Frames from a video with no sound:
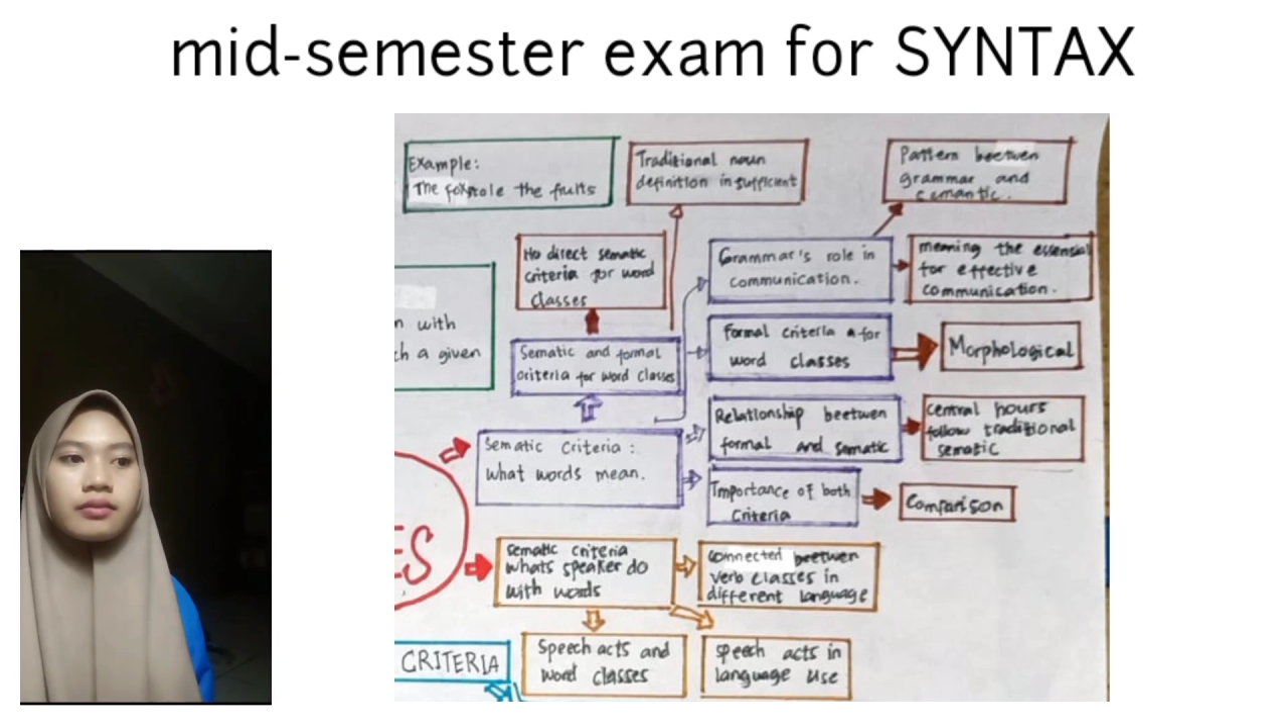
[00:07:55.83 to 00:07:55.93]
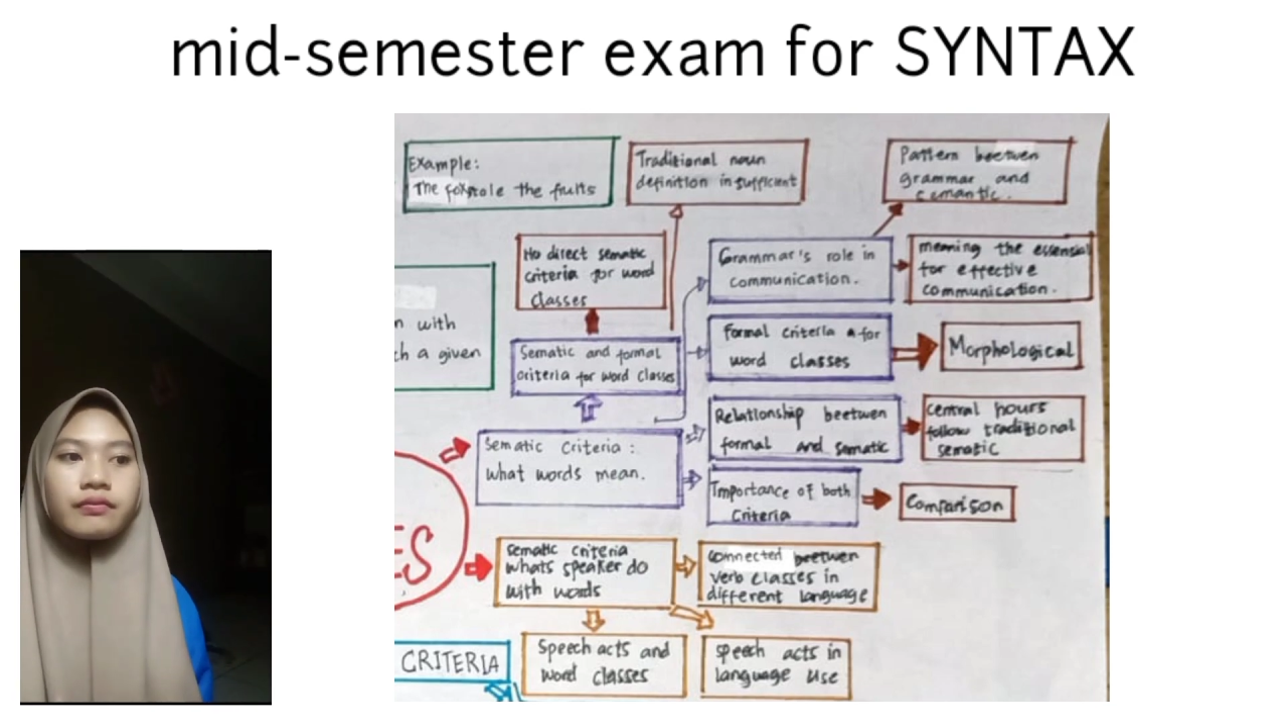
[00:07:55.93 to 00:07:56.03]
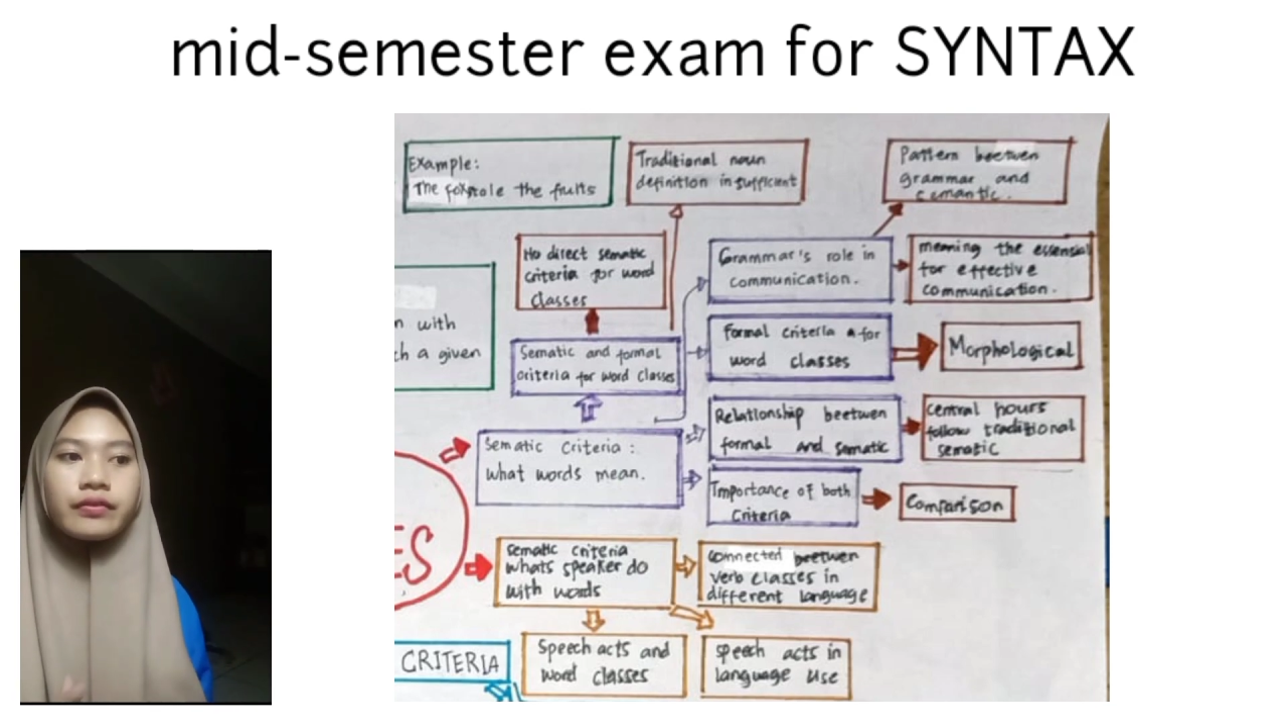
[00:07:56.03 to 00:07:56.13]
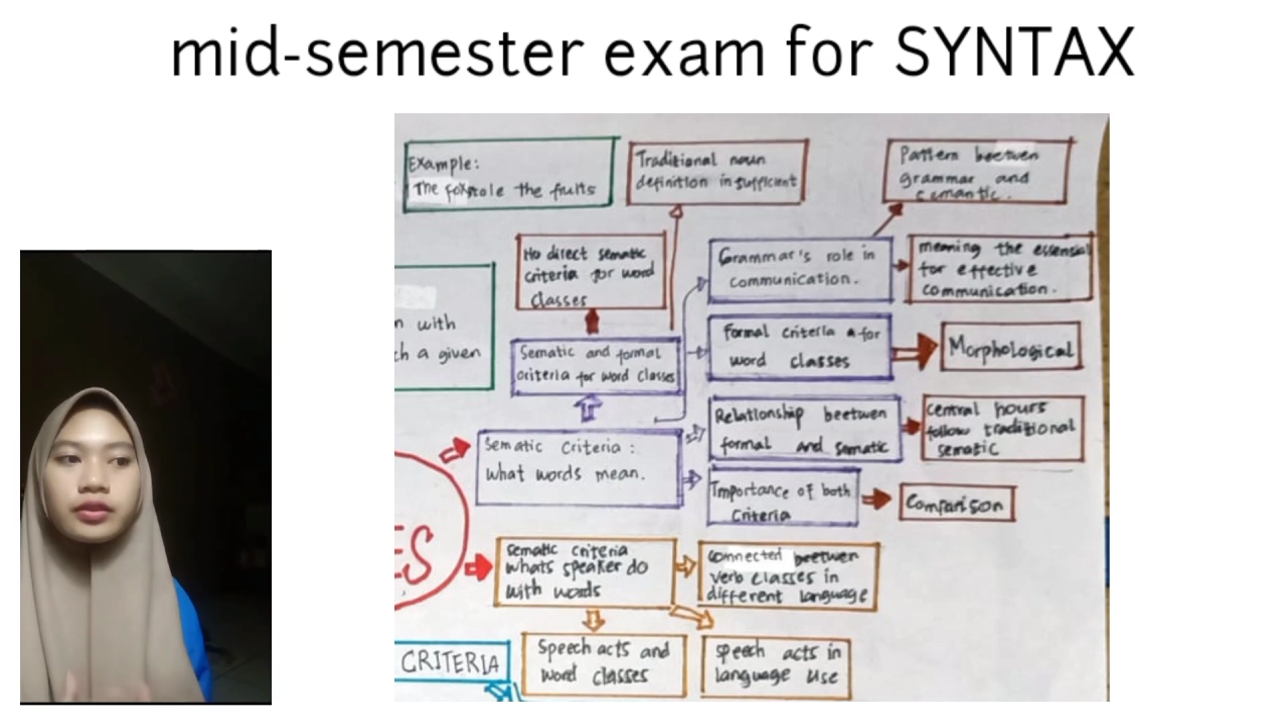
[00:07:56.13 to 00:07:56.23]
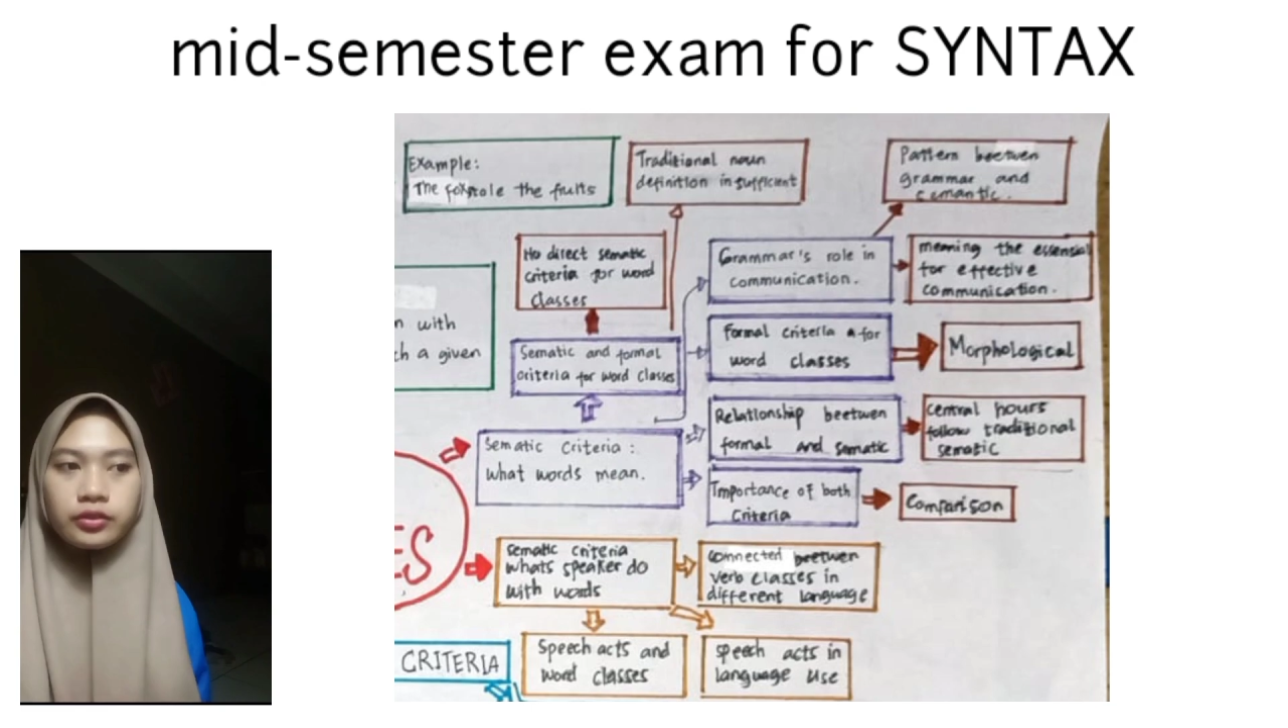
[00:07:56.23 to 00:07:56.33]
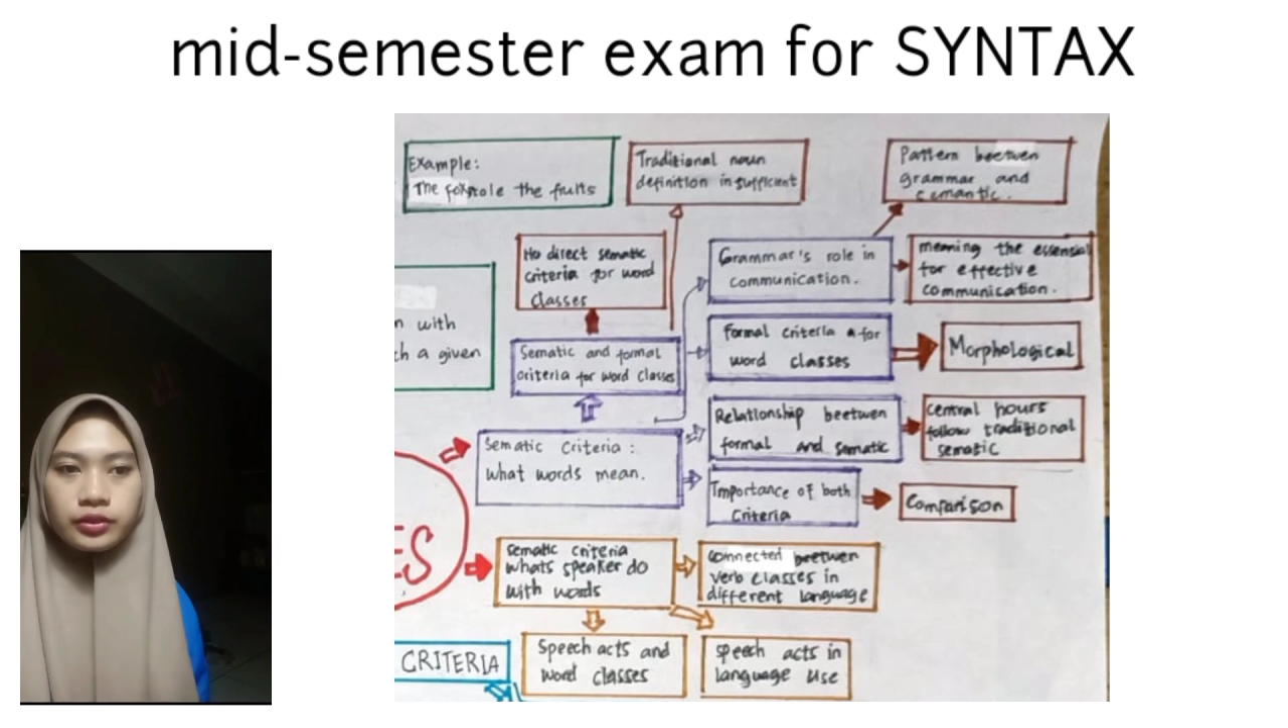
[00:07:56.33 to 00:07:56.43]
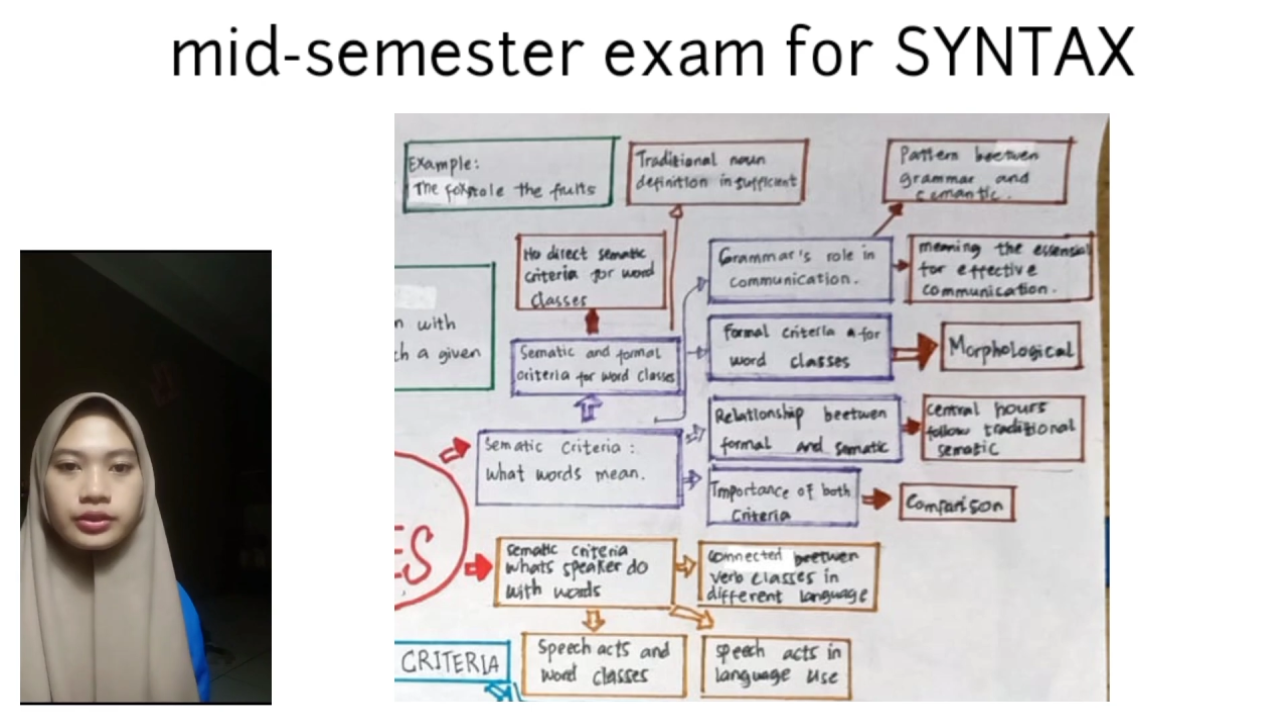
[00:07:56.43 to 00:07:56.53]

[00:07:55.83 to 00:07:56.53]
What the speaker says: features